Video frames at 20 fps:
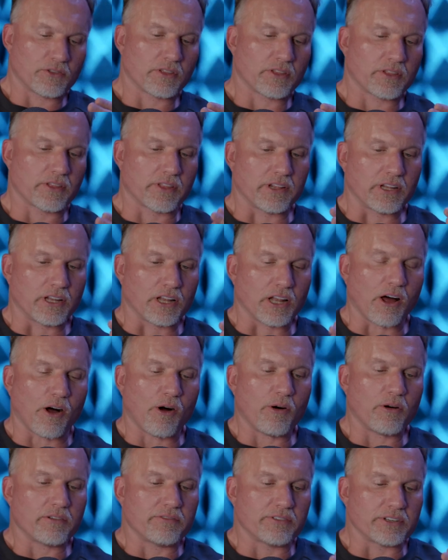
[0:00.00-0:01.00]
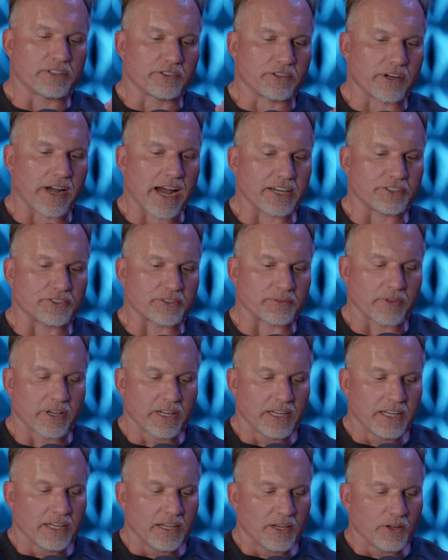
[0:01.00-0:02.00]
The law of attraction.
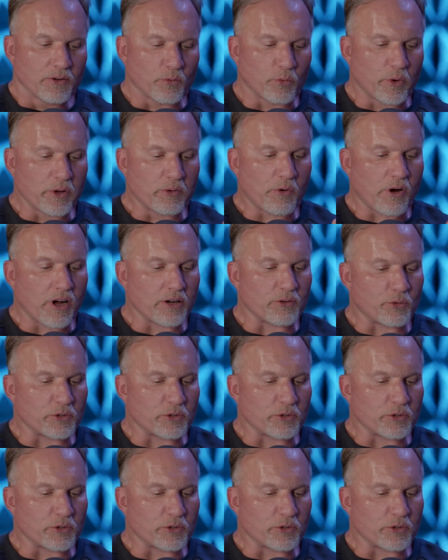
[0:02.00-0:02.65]
We watch.